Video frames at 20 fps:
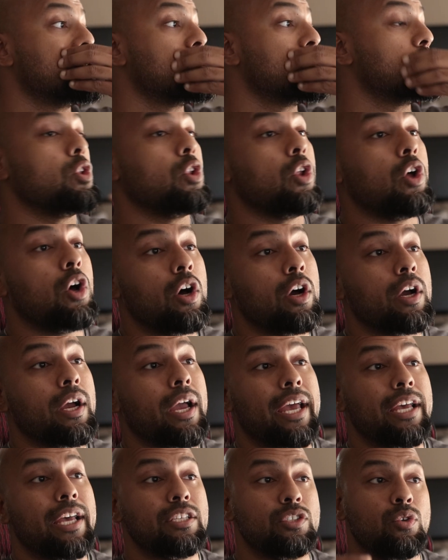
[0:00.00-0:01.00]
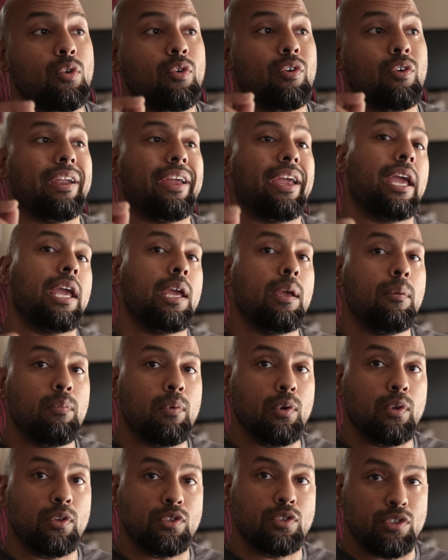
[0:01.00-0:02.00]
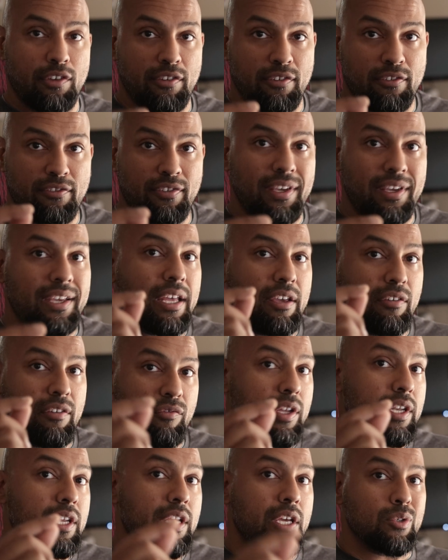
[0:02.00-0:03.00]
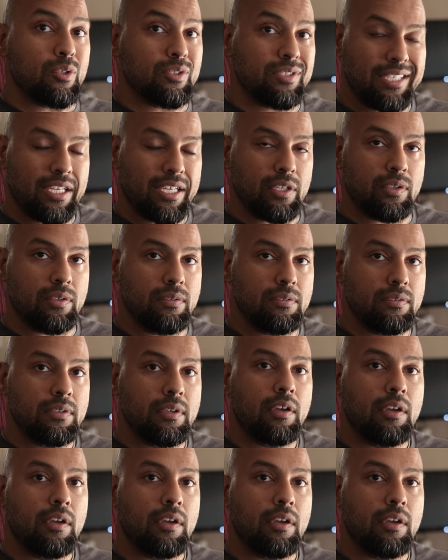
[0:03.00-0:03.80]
so long as you are able to feed a video signal